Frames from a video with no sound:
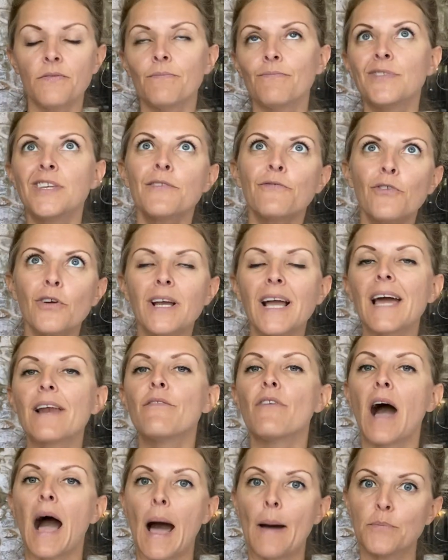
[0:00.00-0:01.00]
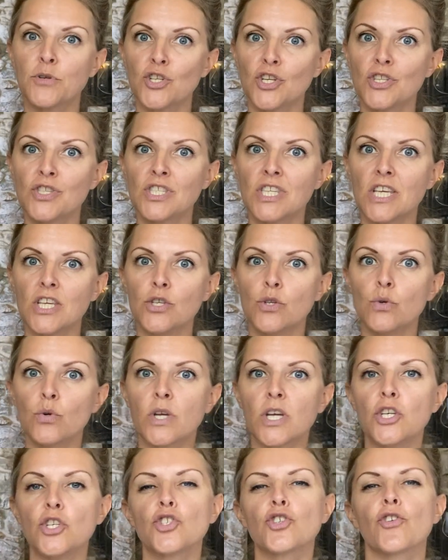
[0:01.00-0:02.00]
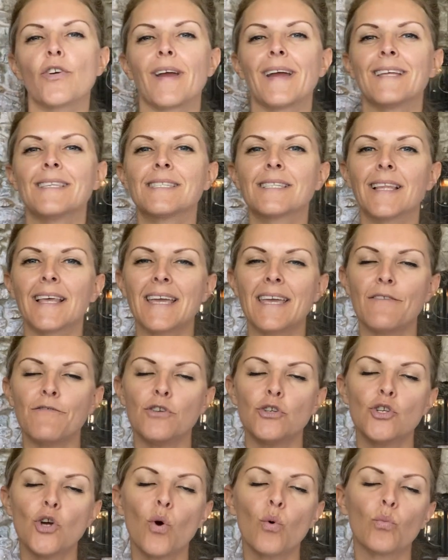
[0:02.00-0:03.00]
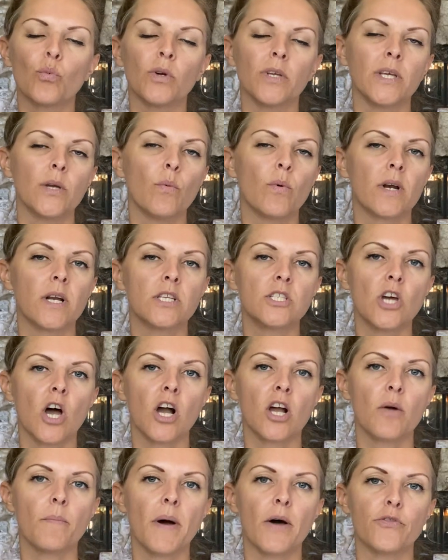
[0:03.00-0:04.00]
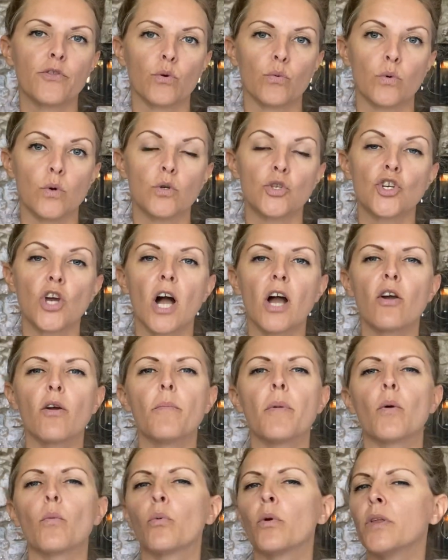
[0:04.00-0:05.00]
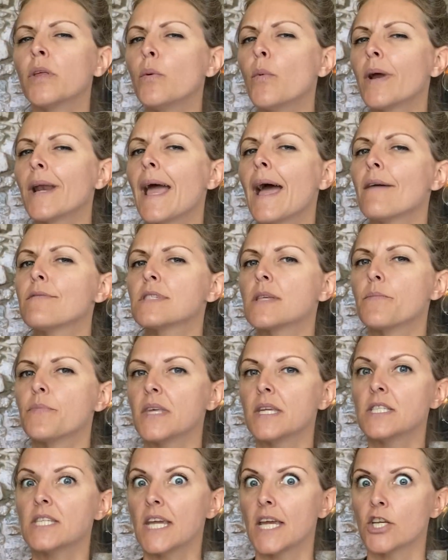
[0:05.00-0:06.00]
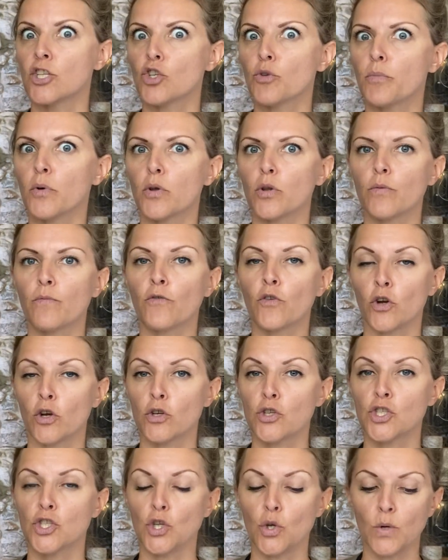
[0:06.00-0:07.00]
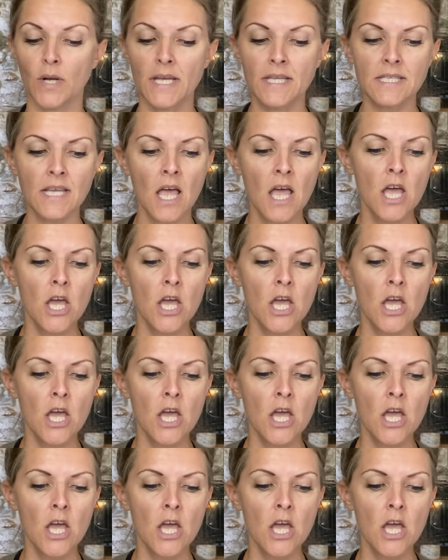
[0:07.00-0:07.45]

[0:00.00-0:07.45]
different kind of options that you can translate if you don't really want to talk about the root chakra but really want to have something tangible for your students.